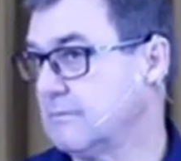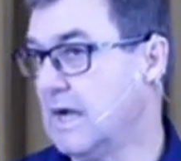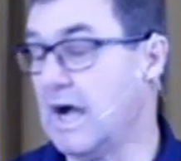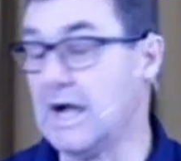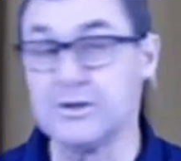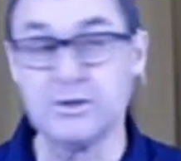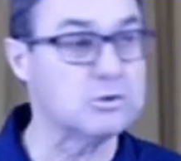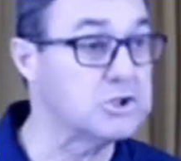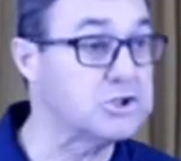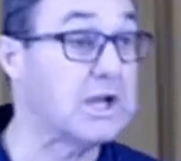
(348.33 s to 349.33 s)
I do not
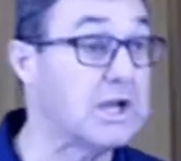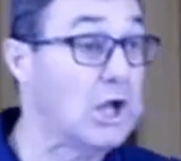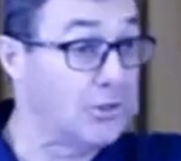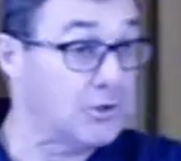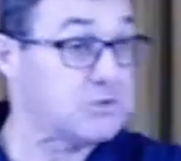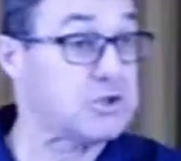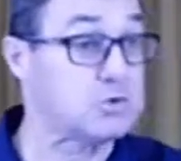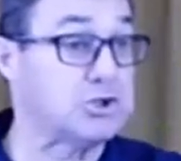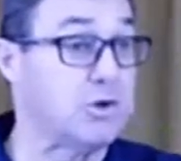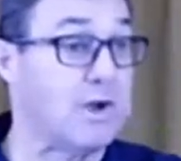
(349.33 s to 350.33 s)
wish to say, this is
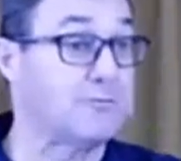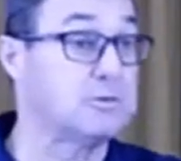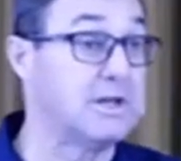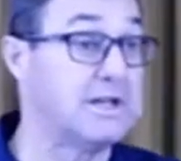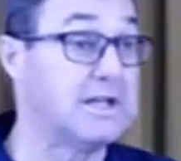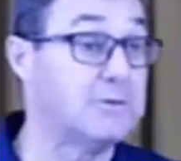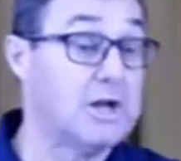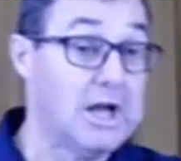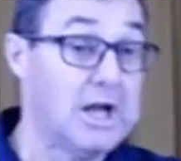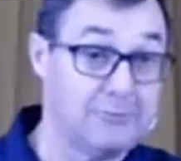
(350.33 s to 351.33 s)
what you have to
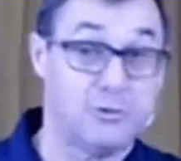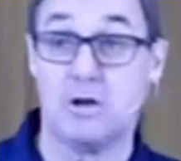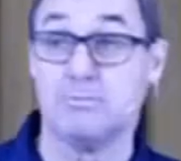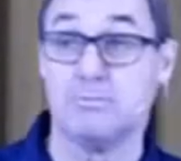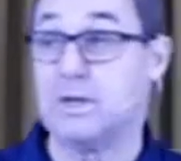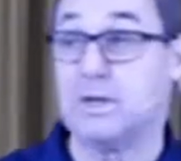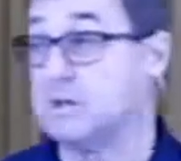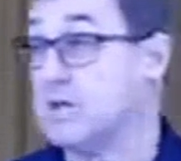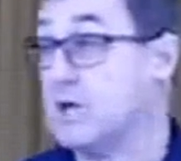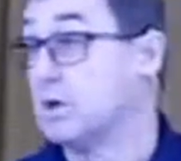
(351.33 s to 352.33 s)
believe, and if you don't believe it,
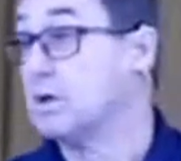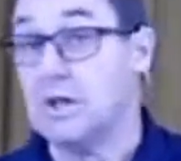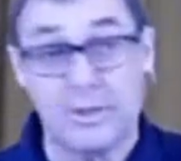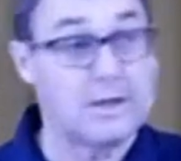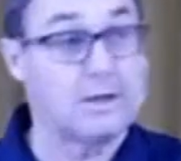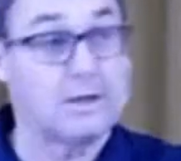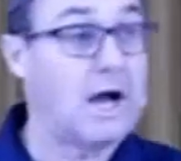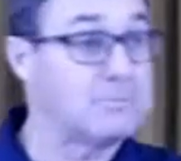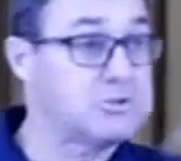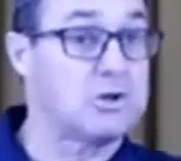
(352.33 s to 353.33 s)
well, then
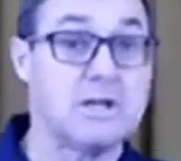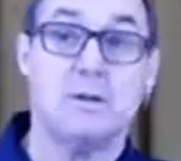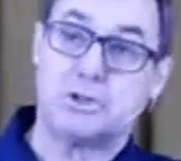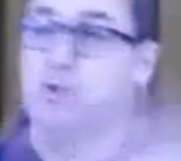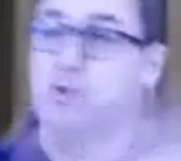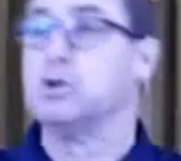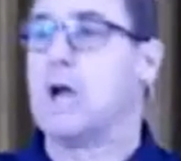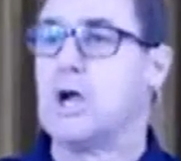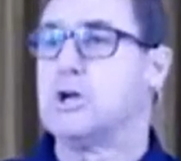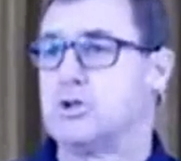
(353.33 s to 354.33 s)
I'm sorry, but you're
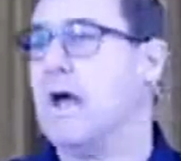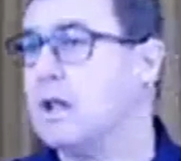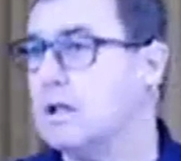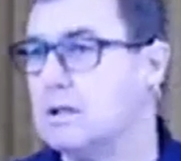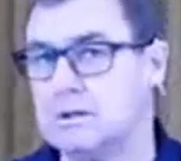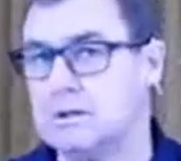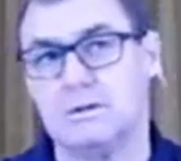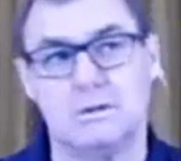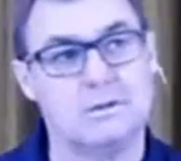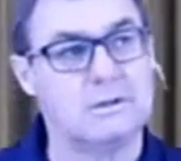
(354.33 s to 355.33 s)
going to hell.
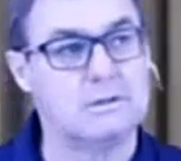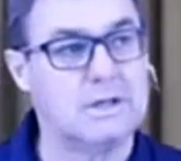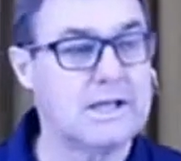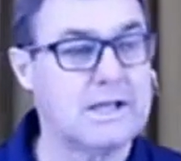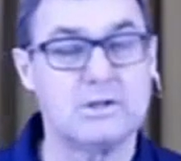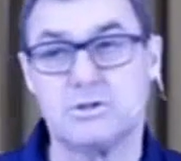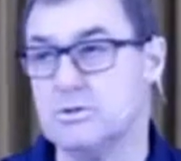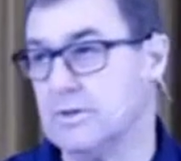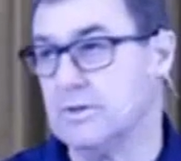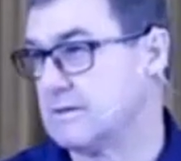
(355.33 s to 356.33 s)
I cannot
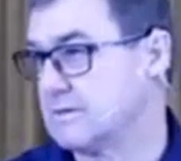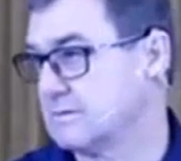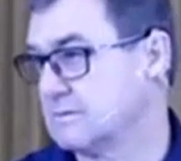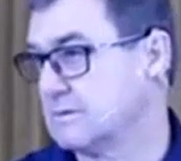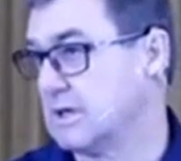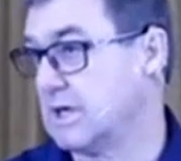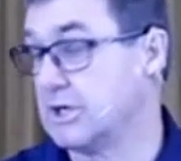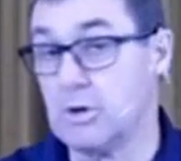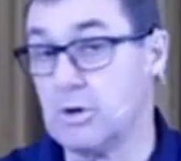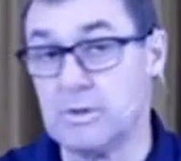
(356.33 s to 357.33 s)
do that. I
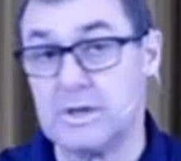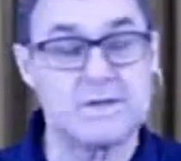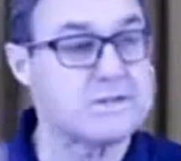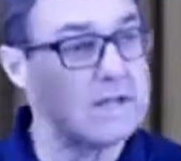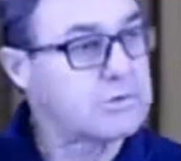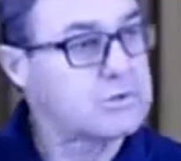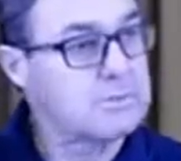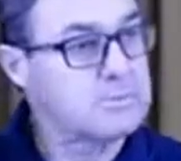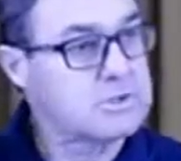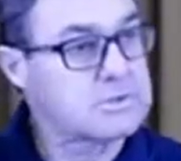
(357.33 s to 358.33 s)
know and understand through the
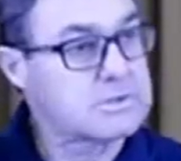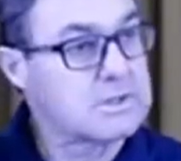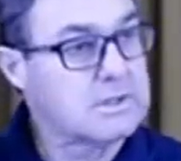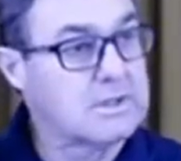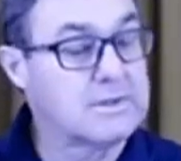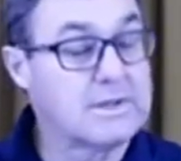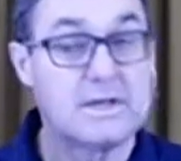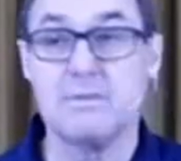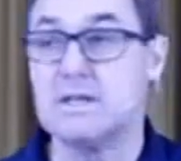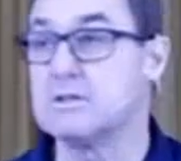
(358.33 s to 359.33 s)
scriptures that I'm
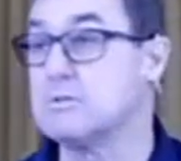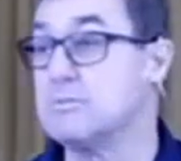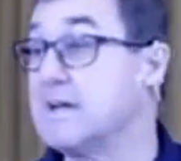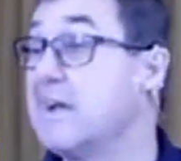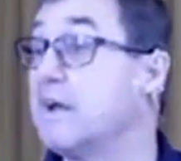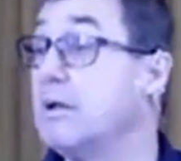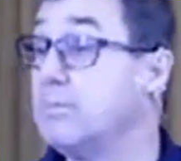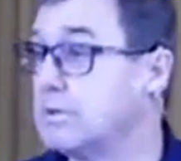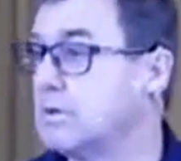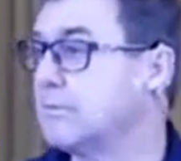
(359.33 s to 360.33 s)
here to be a helper of
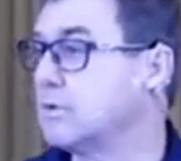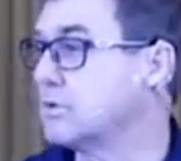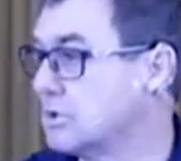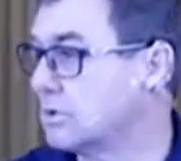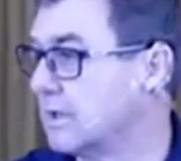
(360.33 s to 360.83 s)
your joy.